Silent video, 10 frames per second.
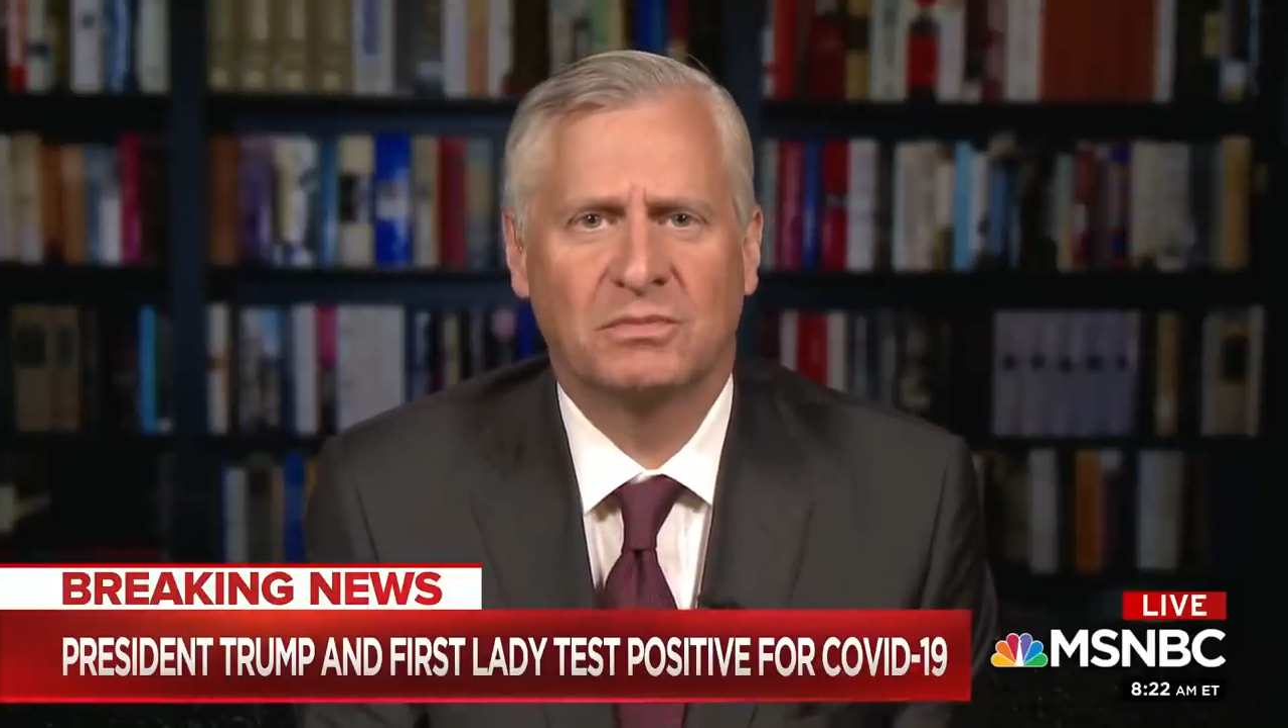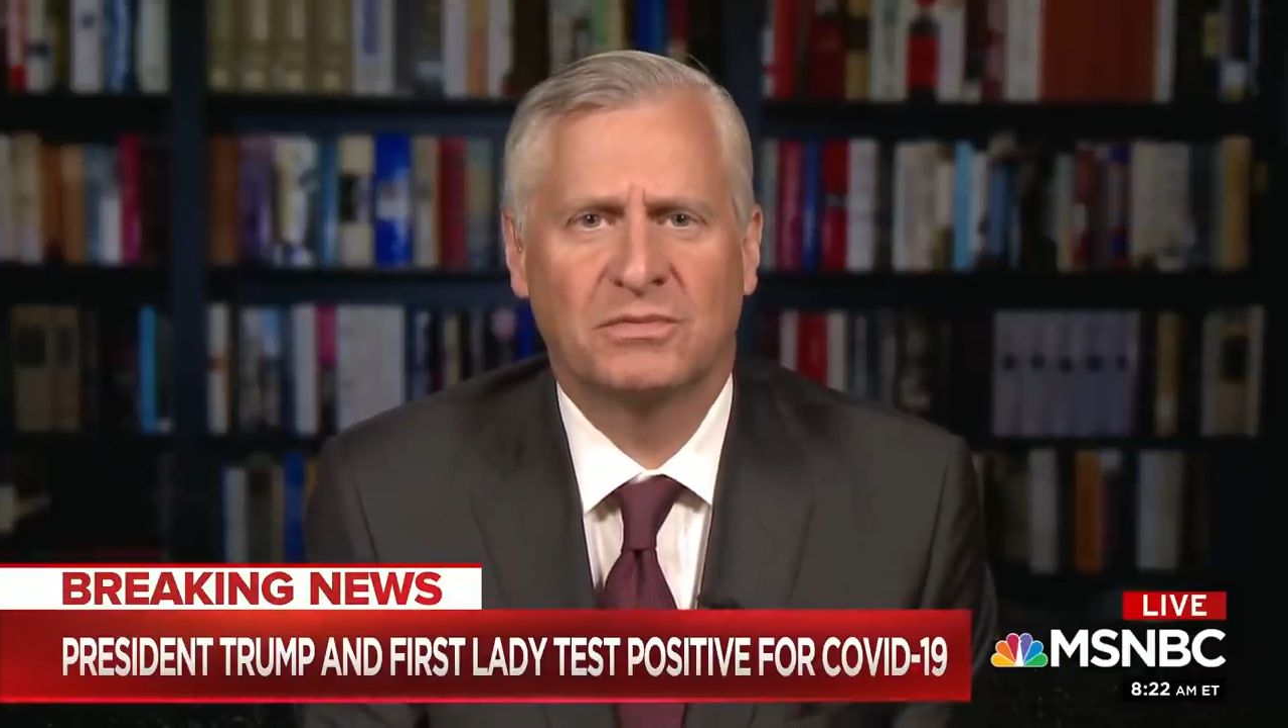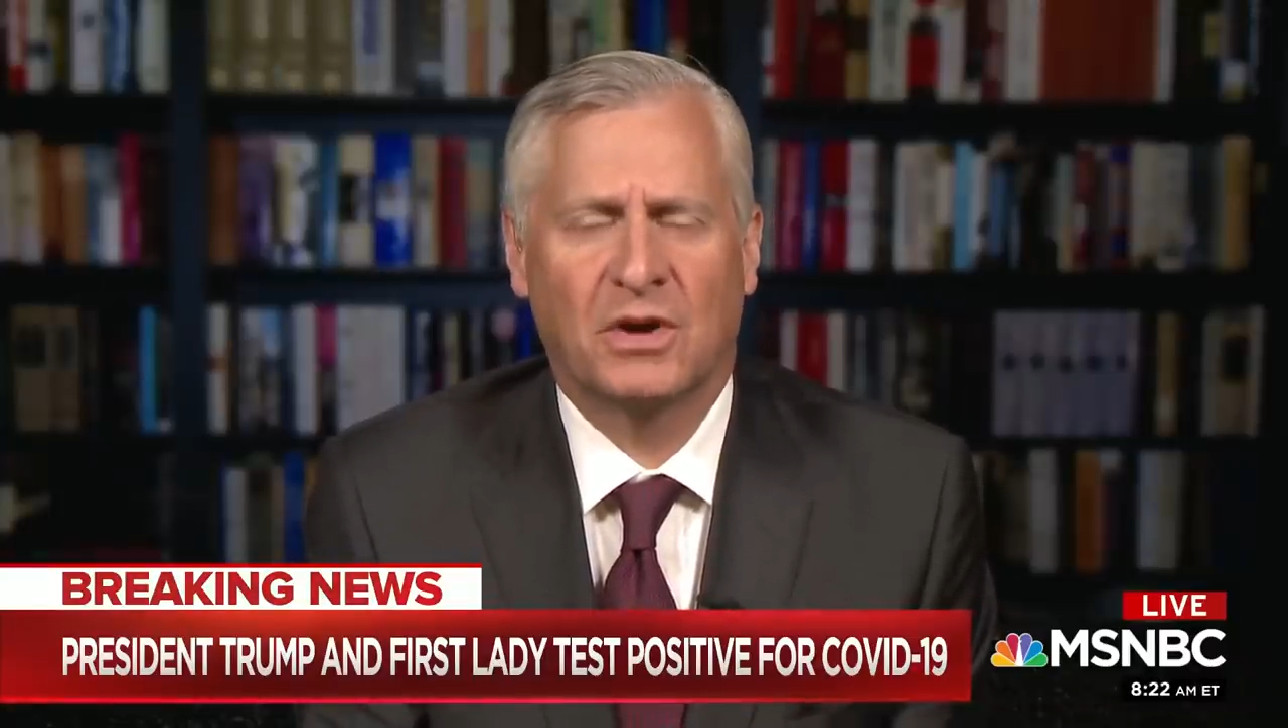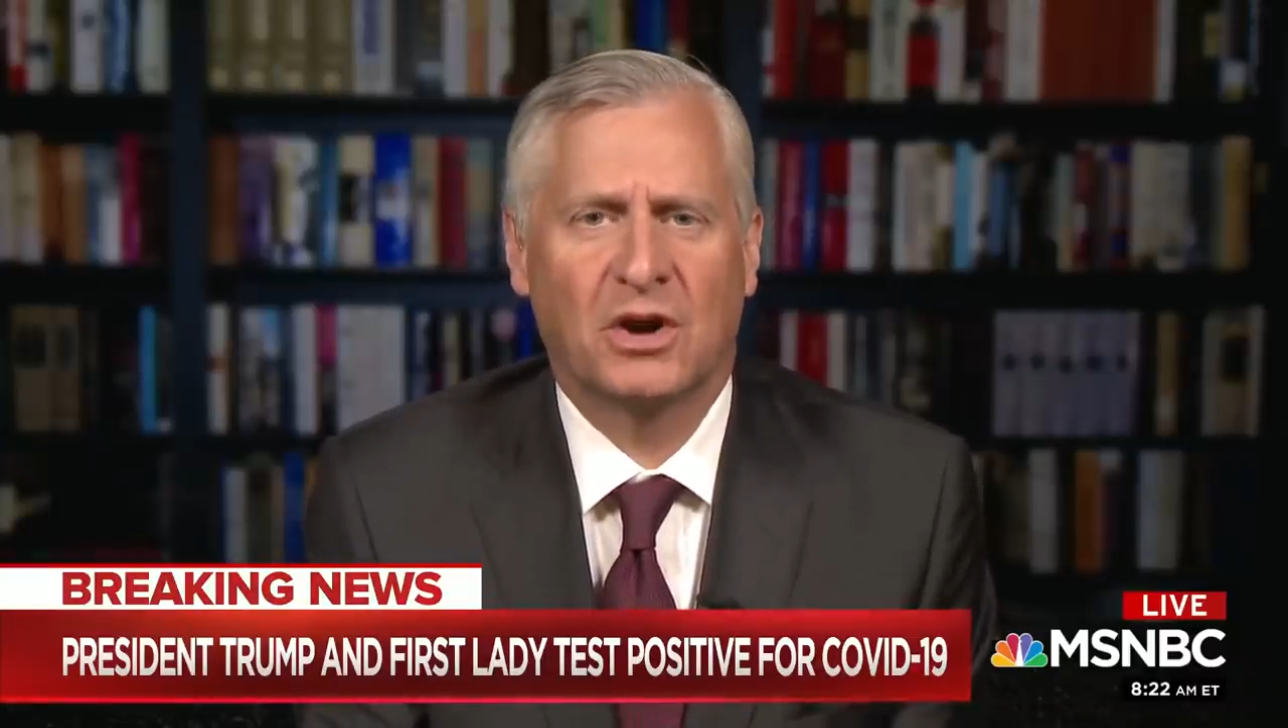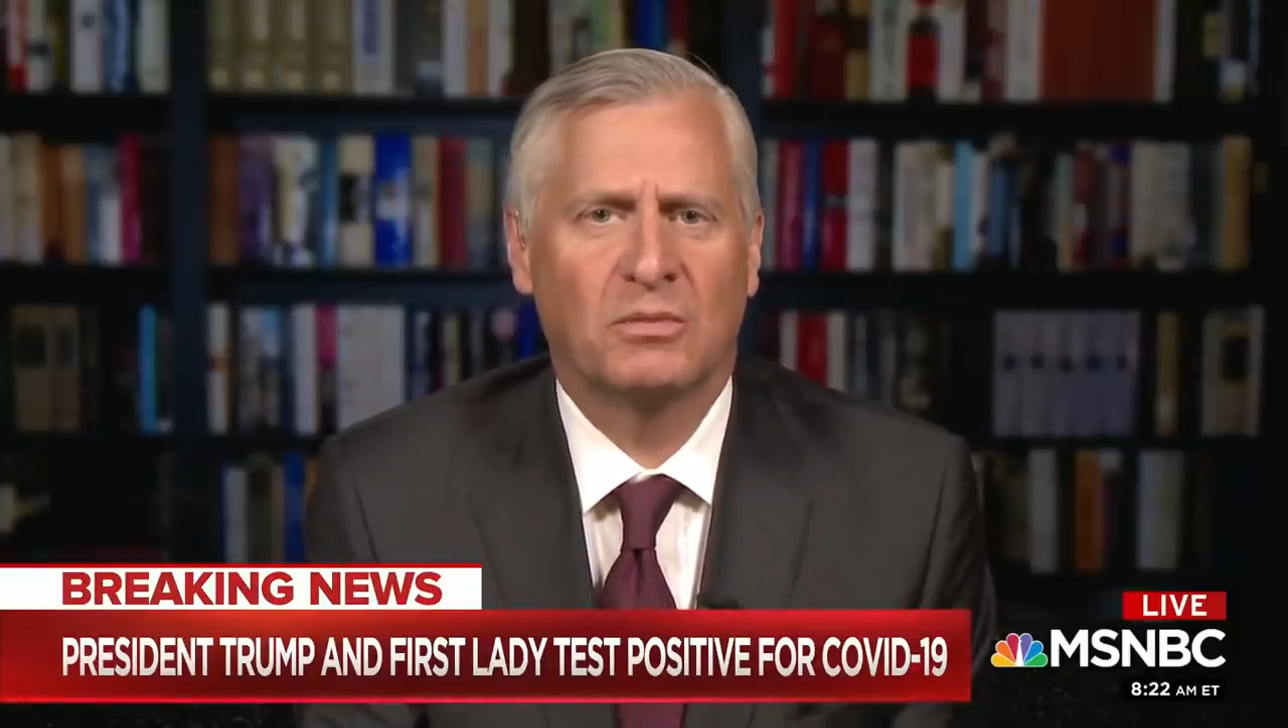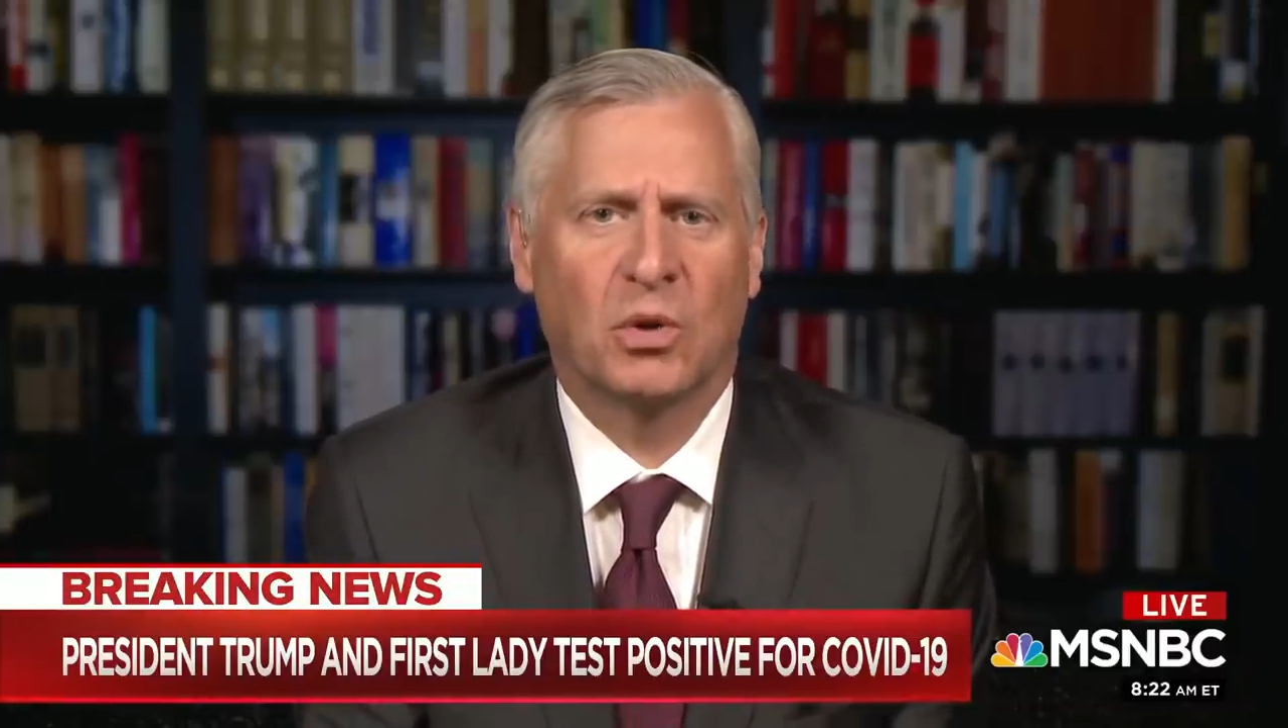far